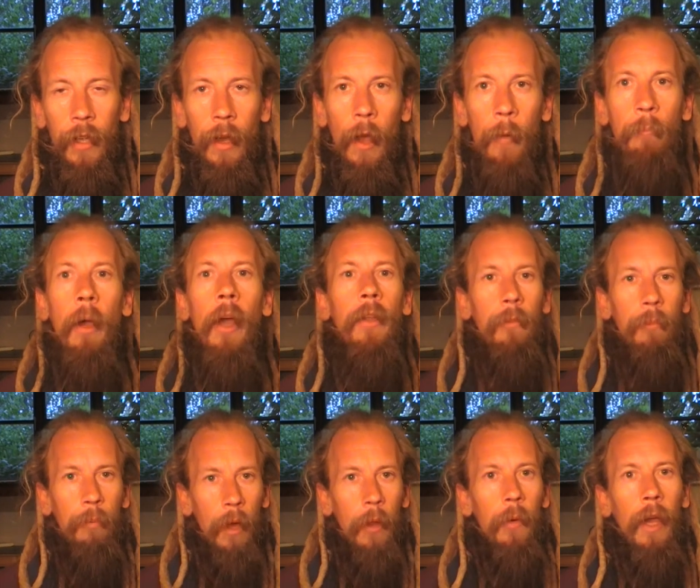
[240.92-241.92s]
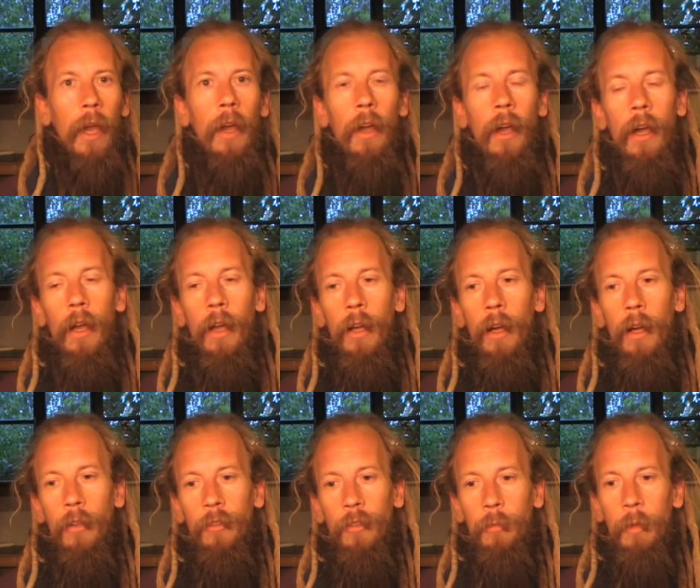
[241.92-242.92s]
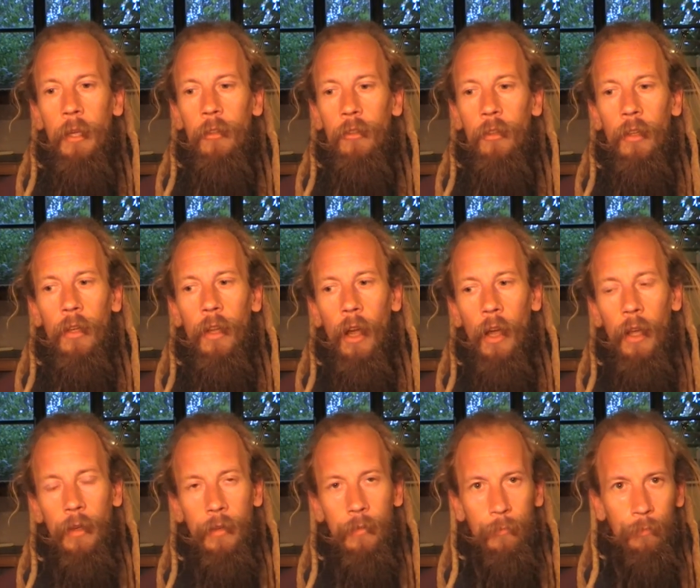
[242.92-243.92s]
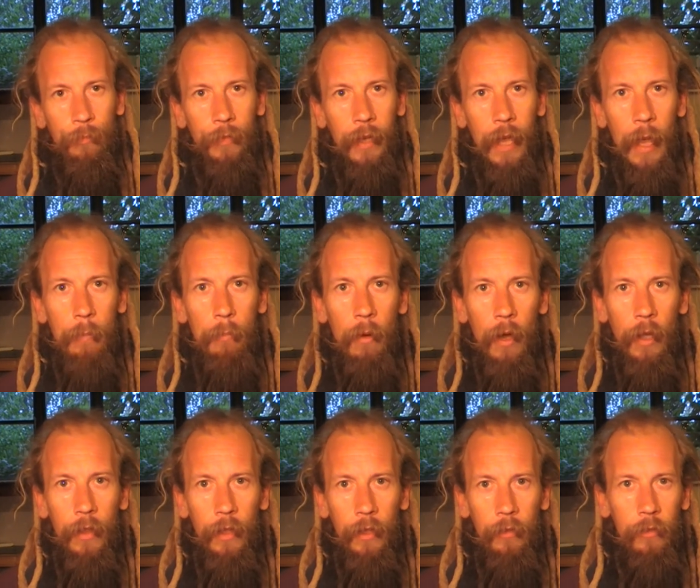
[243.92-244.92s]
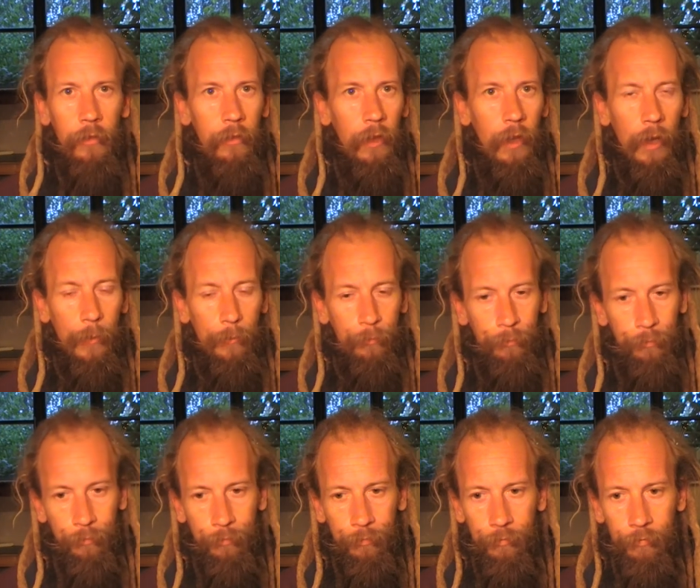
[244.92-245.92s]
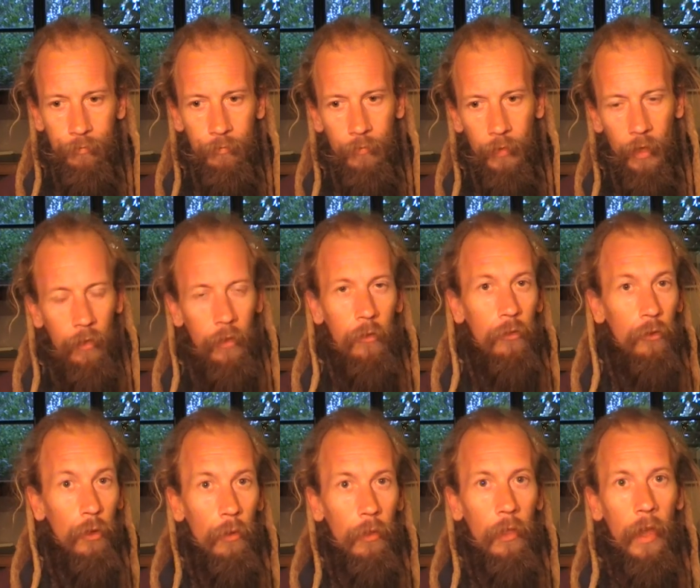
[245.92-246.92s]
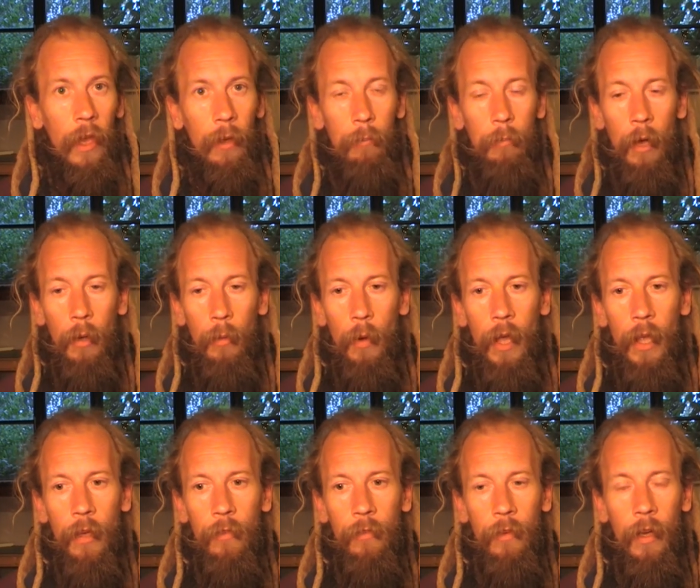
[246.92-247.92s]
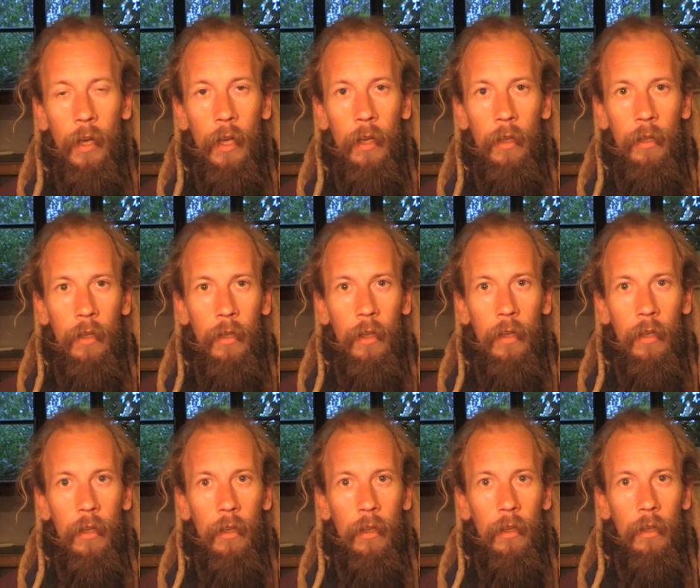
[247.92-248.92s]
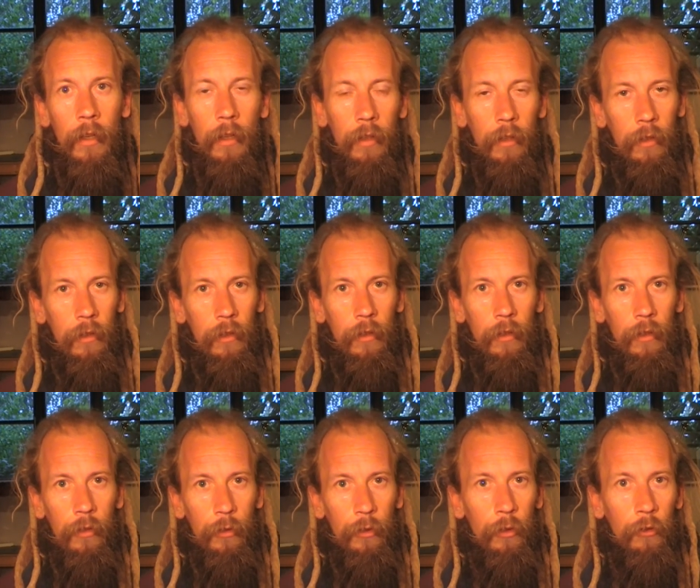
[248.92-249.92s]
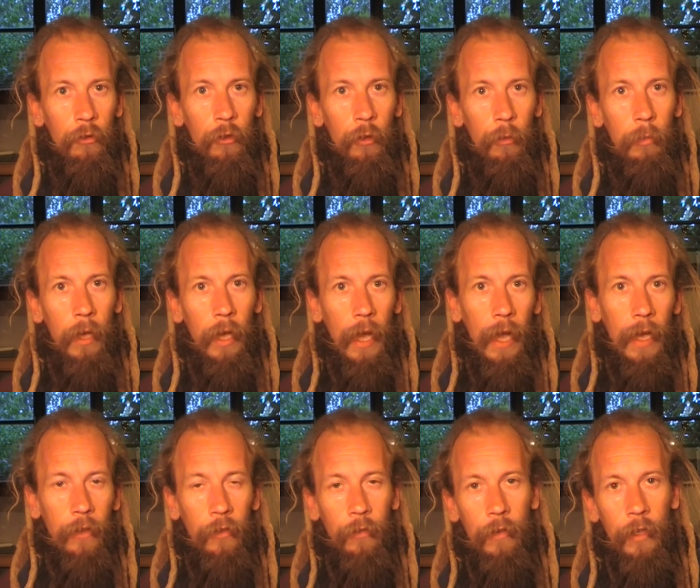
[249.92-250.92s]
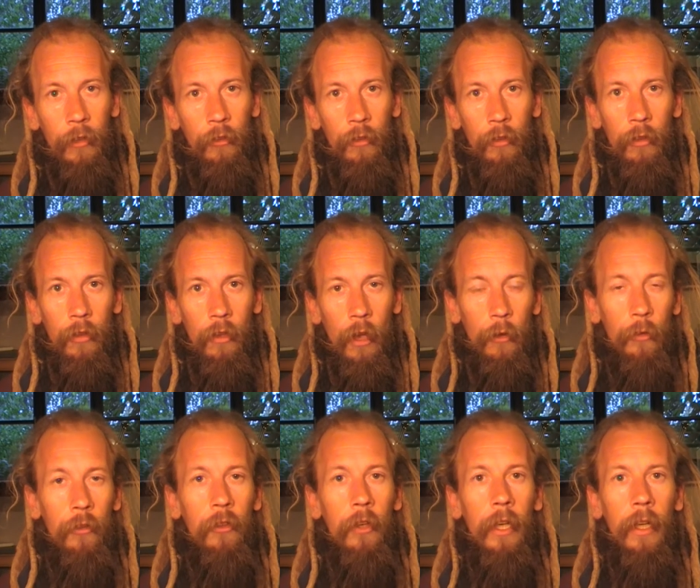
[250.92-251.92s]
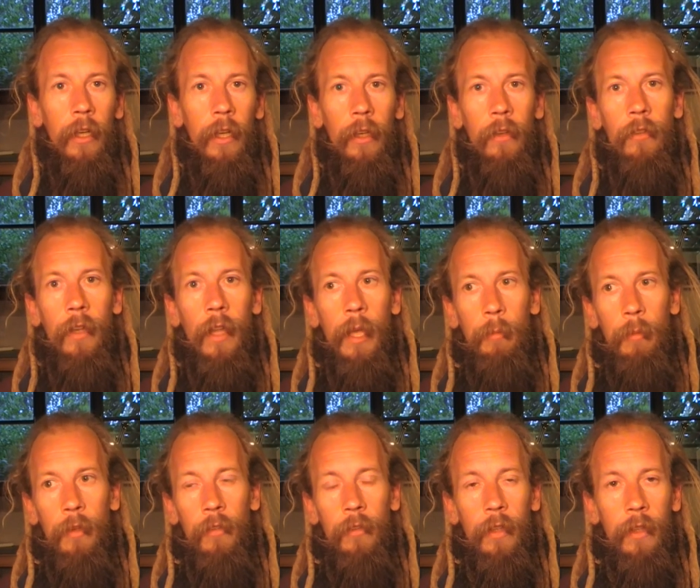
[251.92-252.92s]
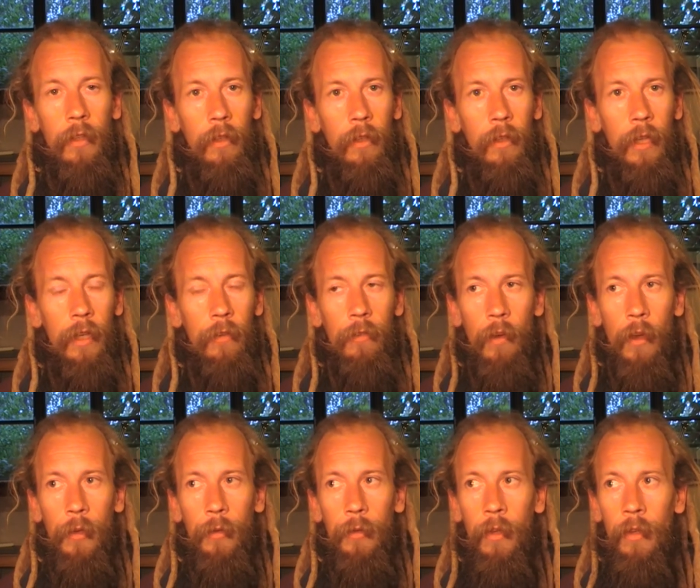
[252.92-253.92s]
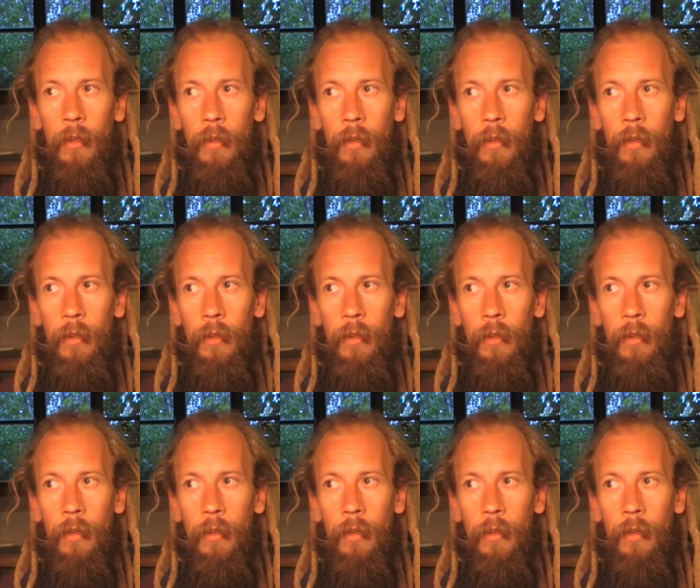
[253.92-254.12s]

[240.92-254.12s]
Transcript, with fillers: out, and by the way, I'll just mention, I came by this this new thing by way of a YouTuber, Activation Coaching. His name is Kevon